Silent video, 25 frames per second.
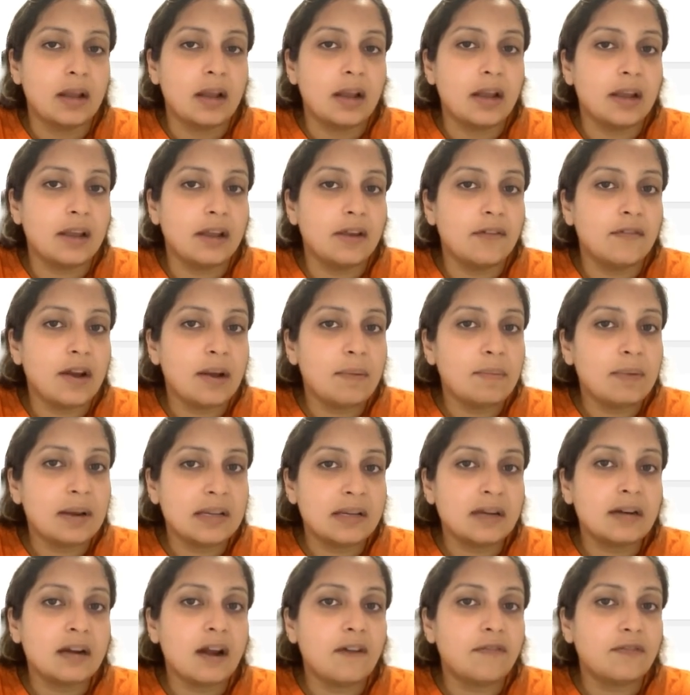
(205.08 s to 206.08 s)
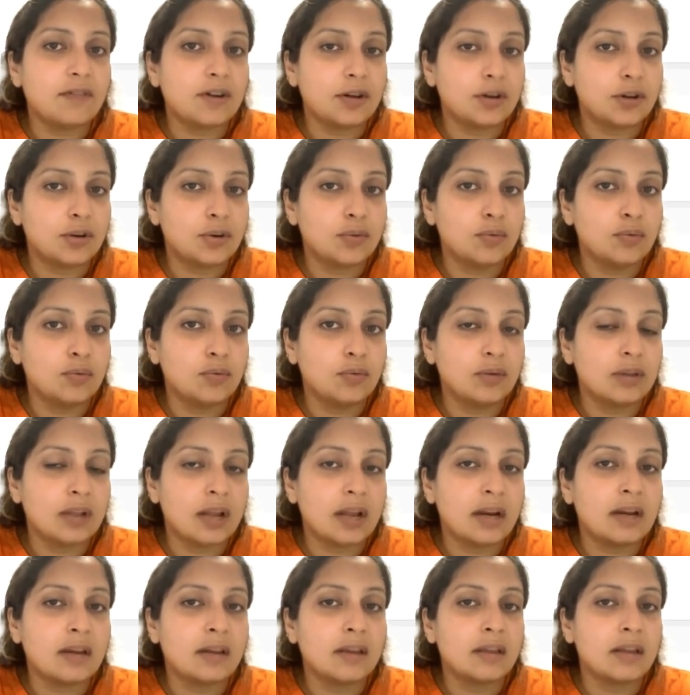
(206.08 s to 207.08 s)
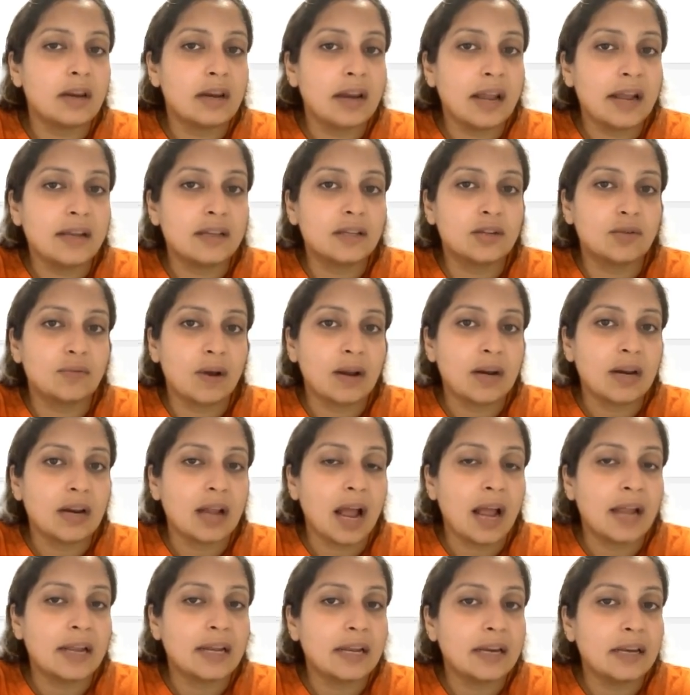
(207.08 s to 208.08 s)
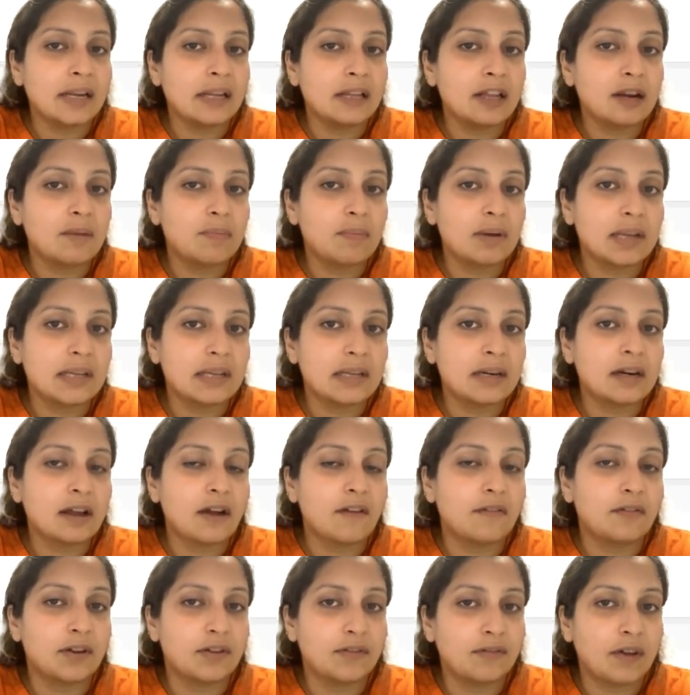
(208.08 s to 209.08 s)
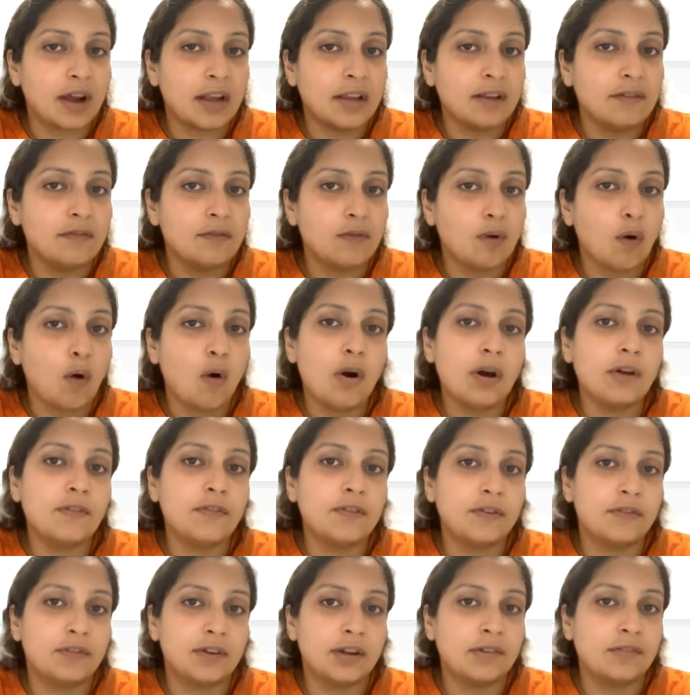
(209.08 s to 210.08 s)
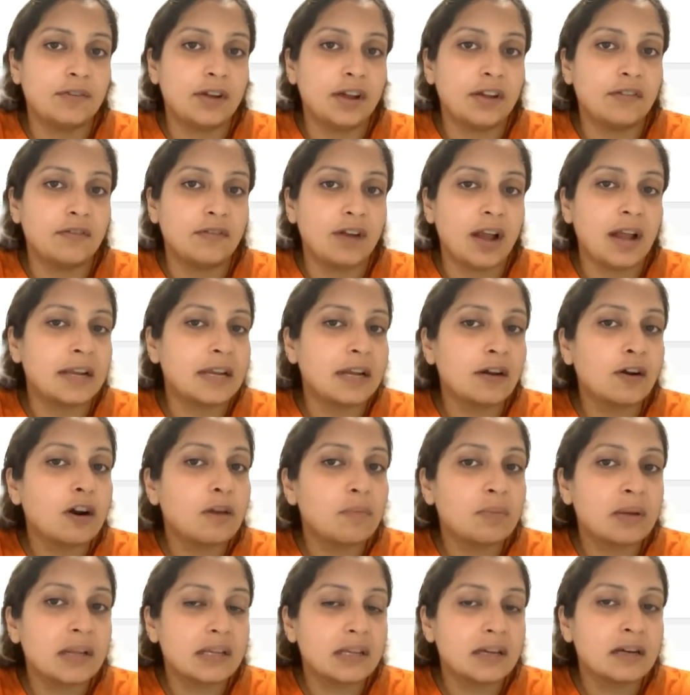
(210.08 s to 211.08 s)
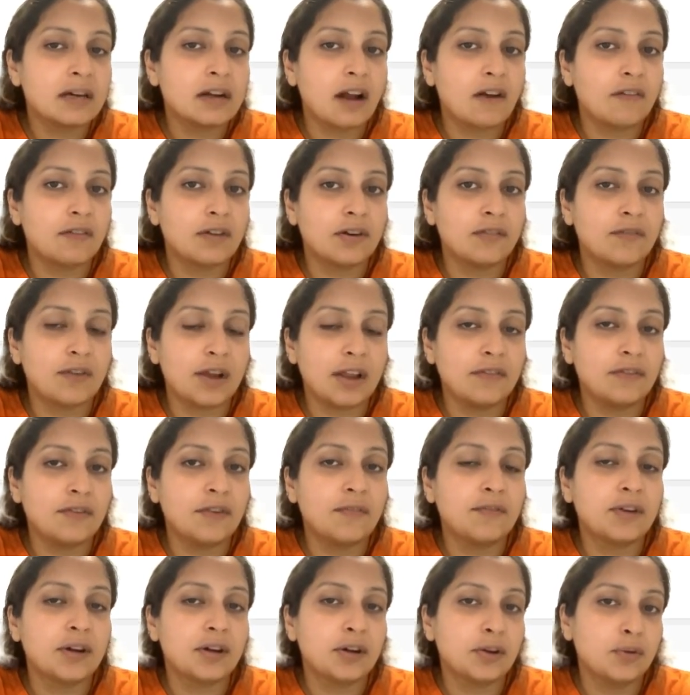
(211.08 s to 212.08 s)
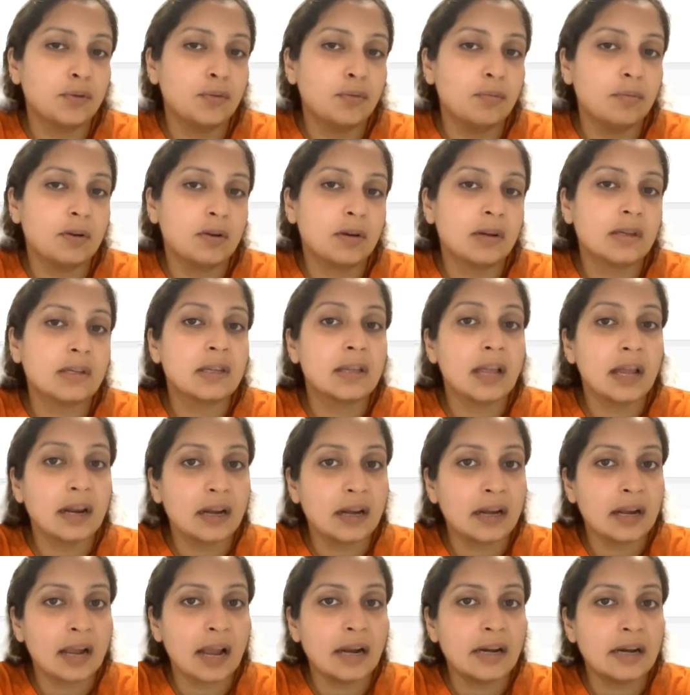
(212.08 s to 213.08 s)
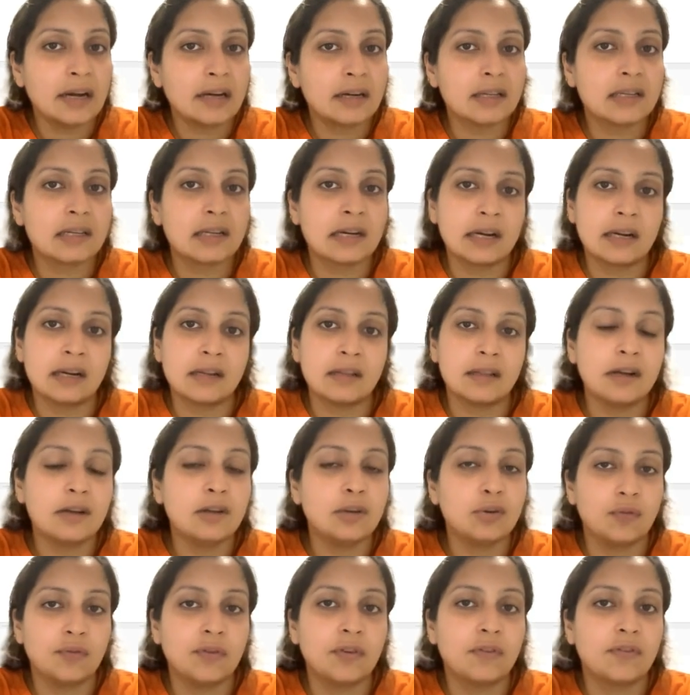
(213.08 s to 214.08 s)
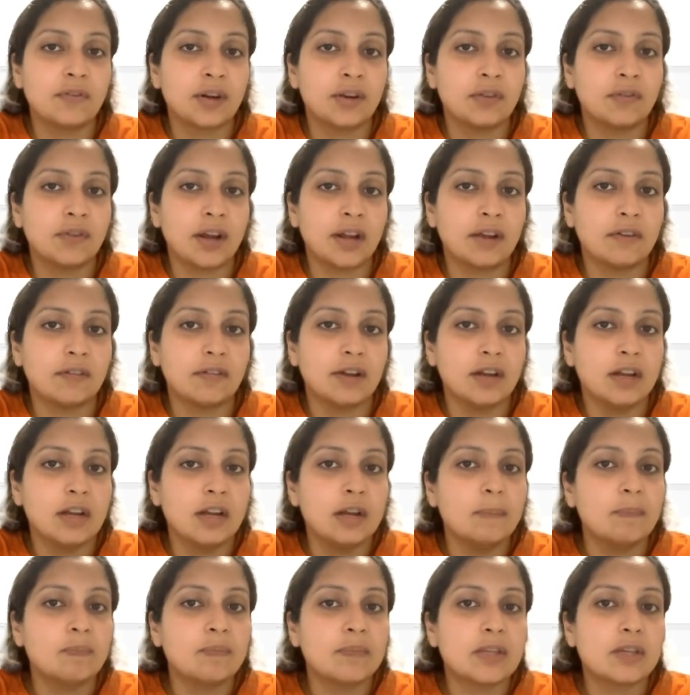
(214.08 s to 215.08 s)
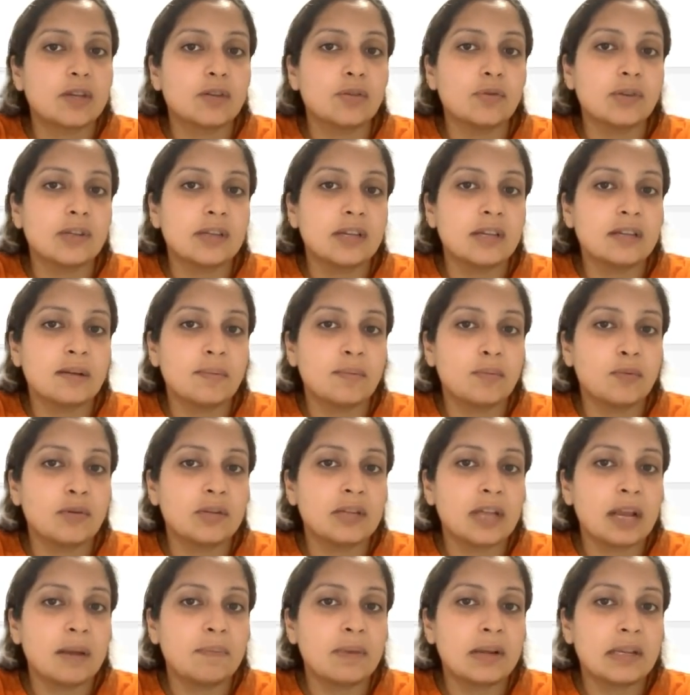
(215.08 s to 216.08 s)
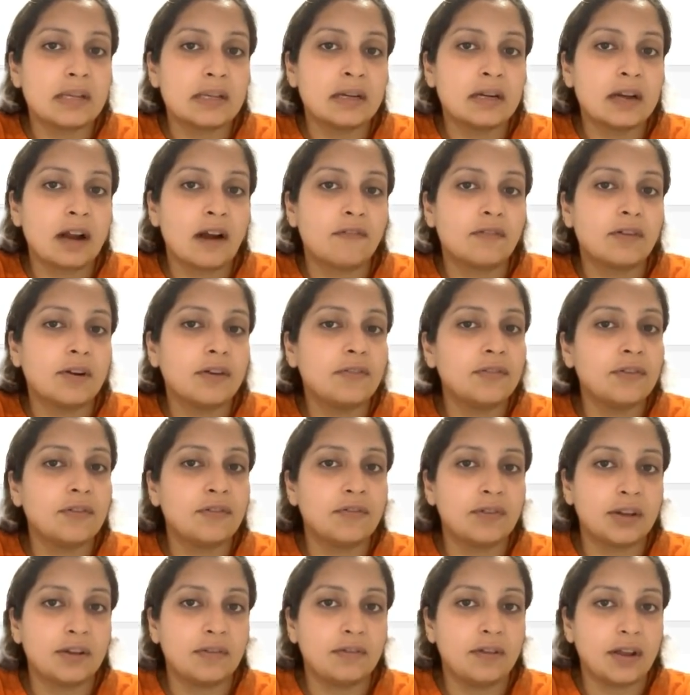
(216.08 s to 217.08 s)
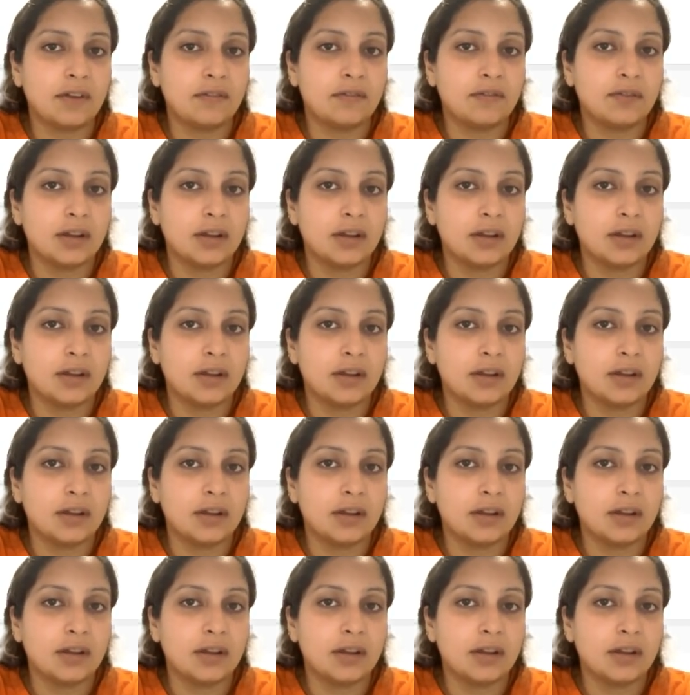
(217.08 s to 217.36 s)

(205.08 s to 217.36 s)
If I place it after 2, then the next one, I can either place it after 5 or 55. I cannot place it after 552 because then again it is greater than 255. So say suppose I place it after 55.